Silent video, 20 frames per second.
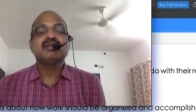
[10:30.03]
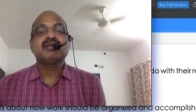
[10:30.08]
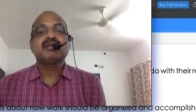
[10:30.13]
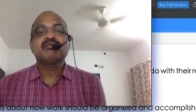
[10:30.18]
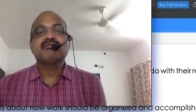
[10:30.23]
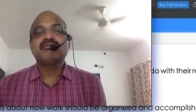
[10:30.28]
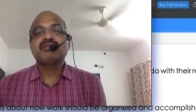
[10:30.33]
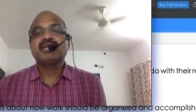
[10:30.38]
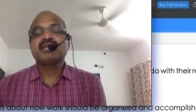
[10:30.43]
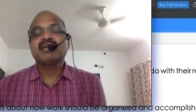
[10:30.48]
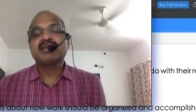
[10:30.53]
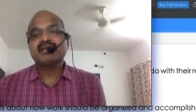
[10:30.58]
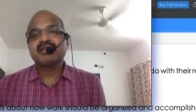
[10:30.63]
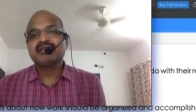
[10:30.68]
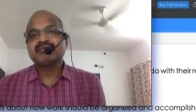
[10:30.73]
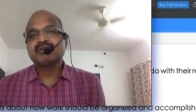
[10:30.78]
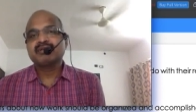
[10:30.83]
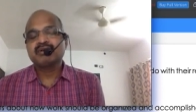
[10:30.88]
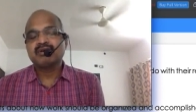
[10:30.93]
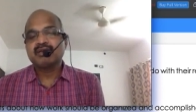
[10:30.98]
when I
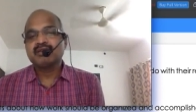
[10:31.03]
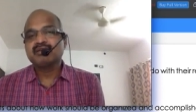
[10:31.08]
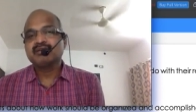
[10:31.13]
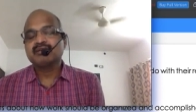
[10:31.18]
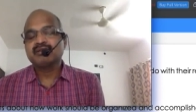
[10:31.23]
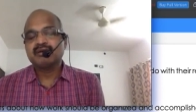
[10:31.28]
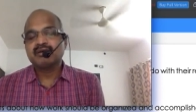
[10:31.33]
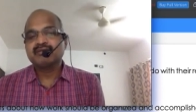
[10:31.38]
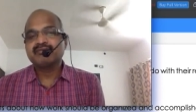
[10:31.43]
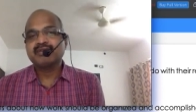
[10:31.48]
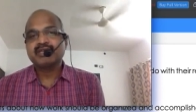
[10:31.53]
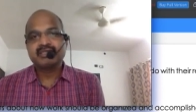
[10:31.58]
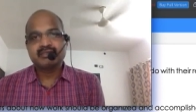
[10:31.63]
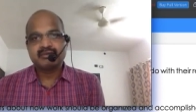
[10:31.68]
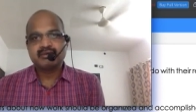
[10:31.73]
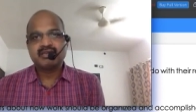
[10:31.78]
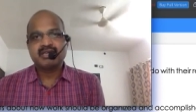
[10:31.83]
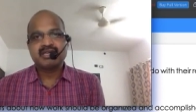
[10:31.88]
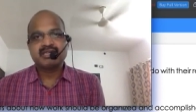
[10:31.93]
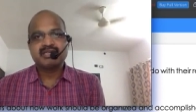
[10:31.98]
have a con conflict
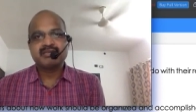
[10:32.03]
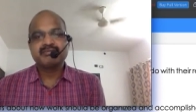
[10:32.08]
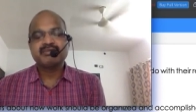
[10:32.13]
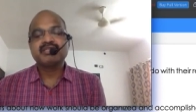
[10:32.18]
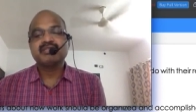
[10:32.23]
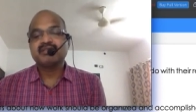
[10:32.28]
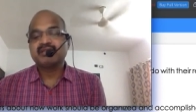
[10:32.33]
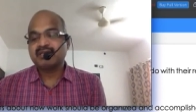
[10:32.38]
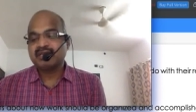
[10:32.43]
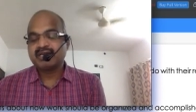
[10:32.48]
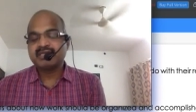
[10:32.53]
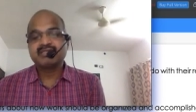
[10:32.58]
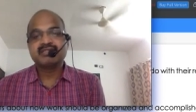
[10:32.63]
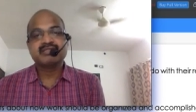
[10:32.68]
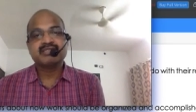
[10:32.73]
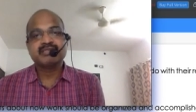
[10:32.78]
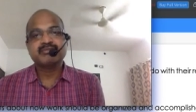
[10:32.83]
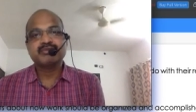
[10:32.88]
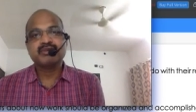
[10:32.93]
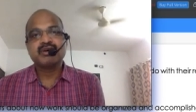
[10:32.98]
called RTP, the
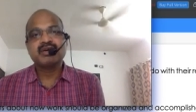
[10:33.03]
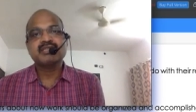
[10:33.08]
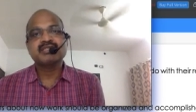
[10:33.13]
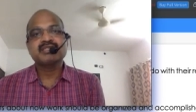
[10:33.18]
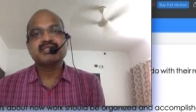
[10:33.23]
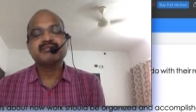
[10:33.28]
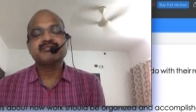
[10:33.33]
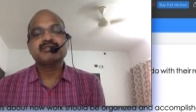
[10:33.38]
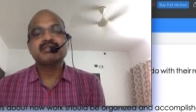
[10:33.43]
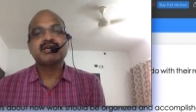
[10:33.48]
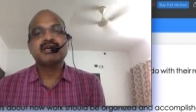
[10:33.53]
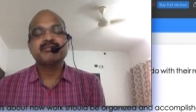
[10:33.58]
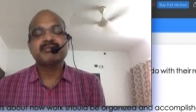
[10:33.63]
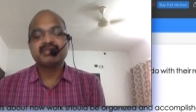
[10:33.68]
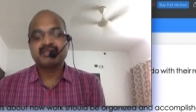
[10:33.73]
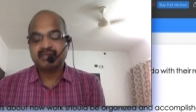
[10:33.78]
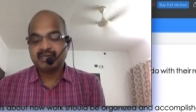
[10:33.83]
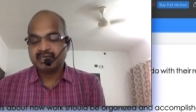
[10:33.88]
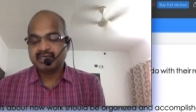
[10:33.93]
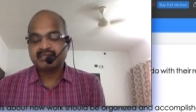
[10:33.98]
relationship concept, I
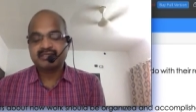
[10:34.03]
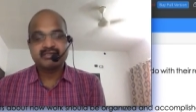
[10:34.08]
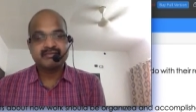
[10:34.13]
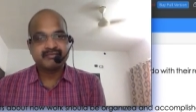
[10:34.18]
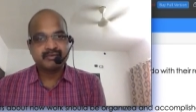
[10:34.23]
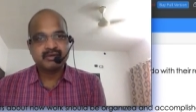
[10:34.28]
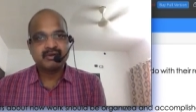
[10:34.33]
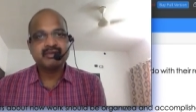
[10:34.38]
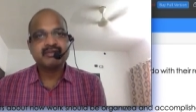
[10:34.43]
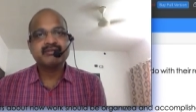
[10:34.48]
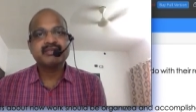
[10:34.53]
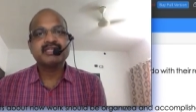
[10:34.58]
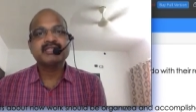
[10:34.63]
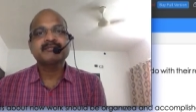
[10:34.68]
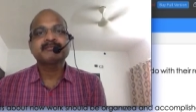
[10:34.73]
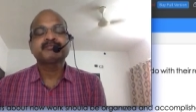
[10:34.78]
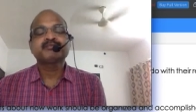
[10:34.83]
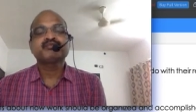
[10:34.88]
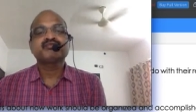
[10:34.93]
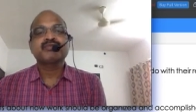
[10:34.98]
mean relationship conflict,
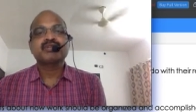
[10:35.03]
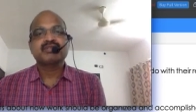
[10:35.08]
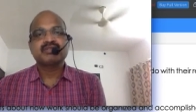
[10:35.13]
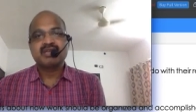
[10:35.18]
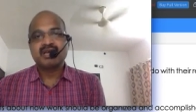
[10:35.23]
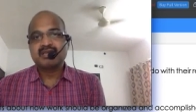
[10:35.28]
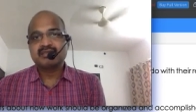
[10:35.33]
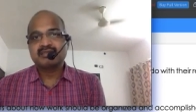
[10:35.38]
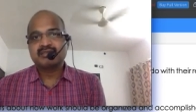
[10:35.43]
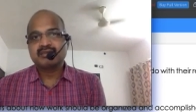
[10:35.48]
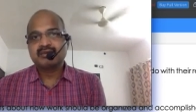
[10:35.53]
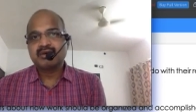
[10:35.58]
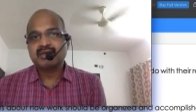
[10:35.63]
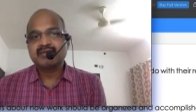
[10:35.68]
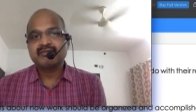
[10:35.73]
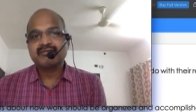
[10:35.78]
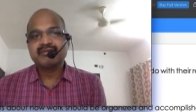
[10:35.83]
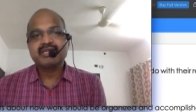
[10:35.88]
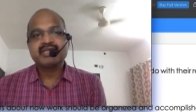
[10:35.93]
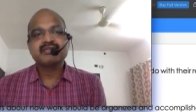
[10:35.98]
task
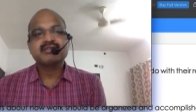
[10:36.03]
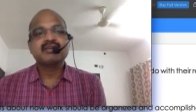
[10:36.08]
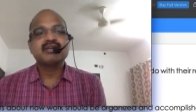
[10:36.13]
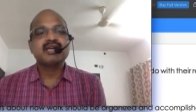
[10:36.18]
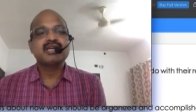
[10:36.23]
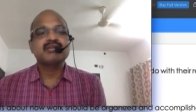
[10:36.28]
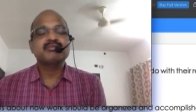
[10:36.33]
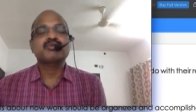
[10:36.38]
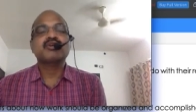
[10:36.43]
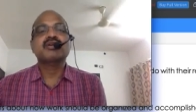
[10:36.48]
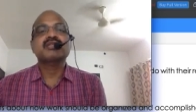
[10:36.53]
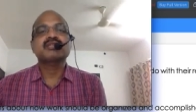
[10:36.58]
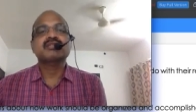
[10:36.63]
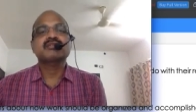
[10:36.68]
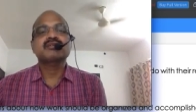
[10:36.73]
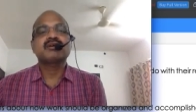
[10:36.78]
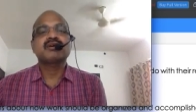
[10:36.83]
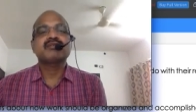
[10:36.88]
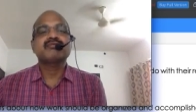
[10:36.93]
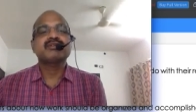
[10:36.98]
conflict and process
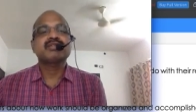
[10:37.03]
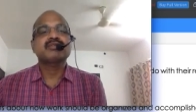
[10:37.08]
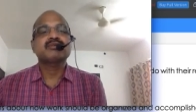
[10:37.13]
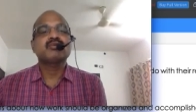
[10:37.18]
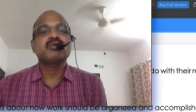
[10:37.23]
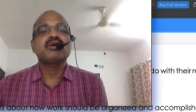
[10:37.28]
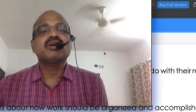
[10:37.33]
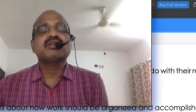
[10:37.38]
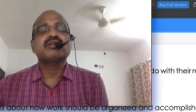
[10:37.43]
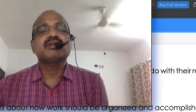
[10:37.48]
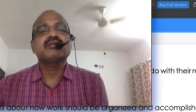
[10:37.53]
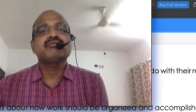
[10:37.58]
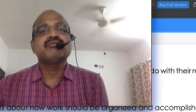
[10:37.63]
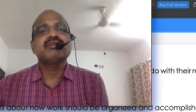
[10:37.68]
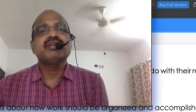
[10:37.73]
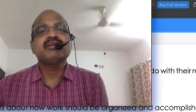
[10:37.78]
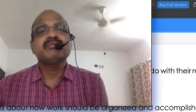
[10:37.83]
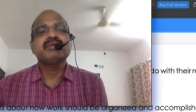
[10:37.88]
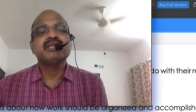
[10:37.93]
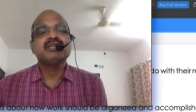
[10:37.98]
conflict, what
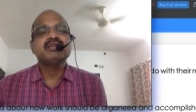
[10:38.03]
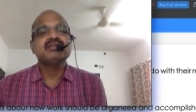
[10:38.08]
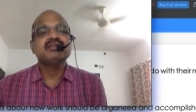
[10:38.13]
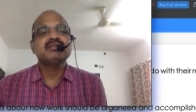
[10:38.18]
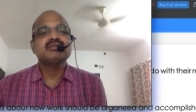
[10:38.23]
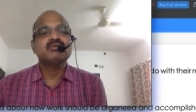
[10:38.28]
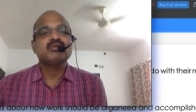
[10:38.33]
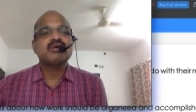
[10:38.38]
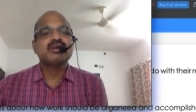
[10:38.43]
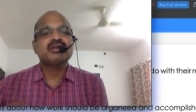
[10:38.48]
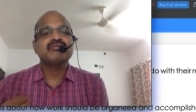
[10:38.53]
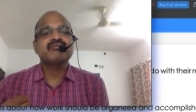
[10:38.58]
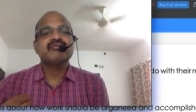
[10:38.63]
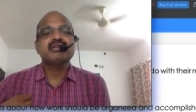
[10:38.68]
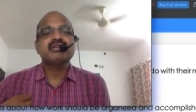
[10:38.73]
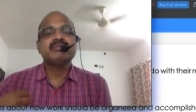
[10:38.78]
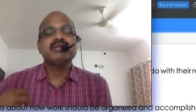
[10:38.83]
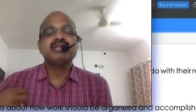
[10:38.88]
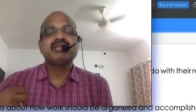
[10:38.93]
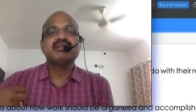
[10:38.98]
will be, what
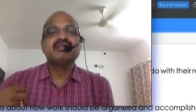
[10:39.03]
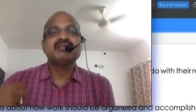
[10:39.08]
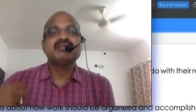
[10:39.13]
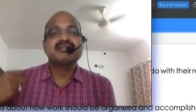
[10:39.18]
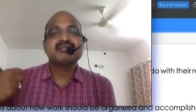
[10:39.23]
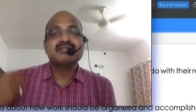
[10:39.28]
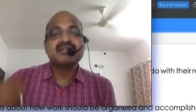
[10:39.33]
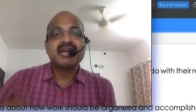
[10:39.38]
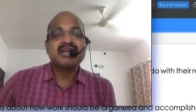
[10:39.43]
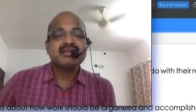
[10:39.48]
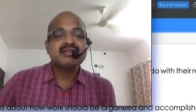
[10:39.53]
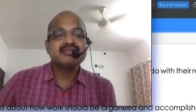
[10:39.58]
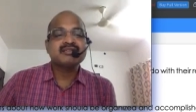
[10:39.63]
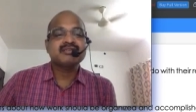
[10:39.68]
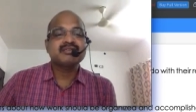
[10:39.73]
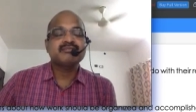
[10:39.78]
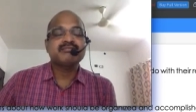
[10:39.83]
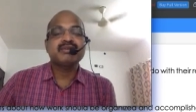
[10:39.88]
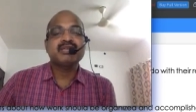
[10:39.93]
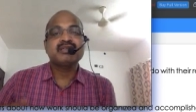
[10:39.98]
will be the
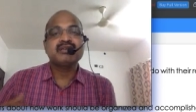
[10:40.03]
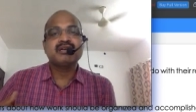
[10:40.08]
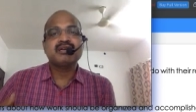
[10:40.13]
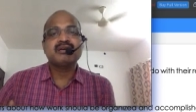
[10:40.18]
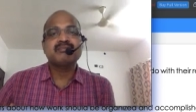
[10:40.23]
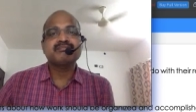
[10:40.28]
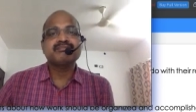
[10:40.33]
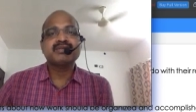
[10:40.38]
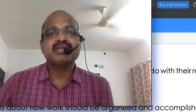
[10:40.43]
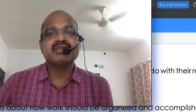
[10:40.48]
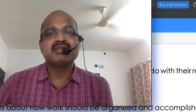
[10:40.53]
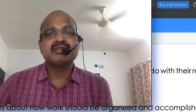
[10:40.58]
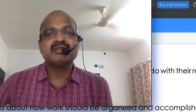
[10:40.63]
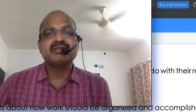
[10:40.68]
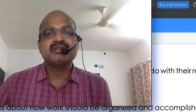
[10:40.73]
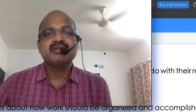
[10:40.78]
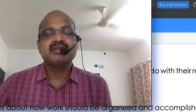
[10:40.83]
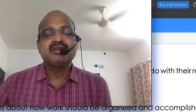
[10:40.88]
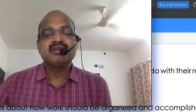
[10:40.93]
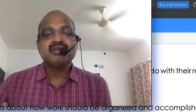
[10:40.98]
strategy being a company,